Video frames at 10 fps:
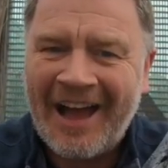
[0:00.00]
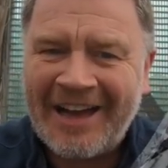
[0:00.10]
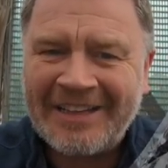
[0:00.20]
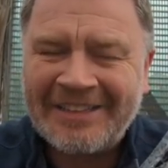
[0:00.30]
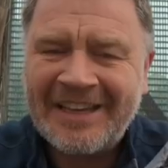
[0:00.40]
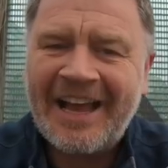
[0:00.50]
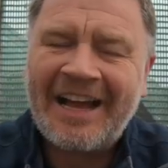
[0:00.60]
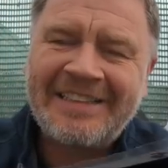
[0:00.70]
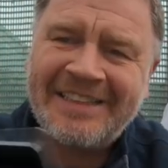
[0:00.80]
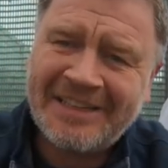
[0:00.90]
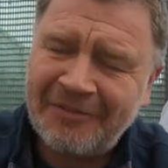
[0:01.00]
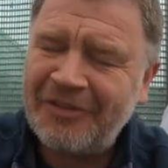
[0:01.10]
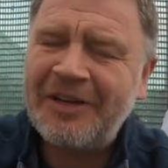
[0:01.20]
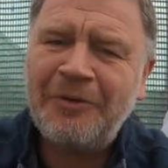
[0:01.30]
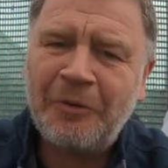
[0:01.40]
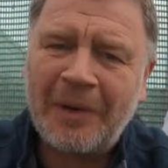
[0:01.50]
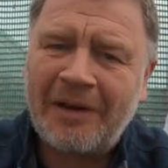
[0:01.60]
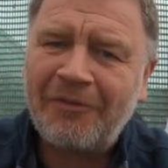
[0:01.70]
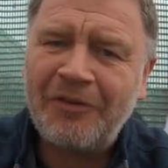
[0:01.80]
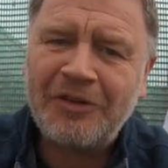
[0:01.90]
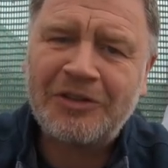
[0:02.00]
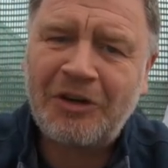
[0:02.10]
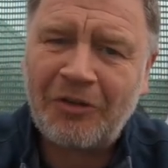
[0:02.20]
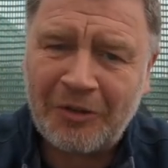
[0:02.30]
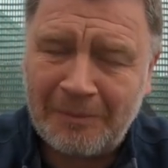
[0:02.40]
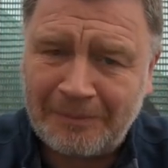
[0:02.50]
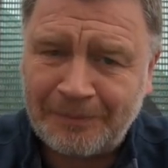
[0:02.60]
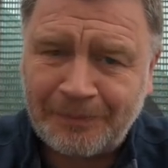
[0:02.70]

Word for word: and I did a video when I first got them,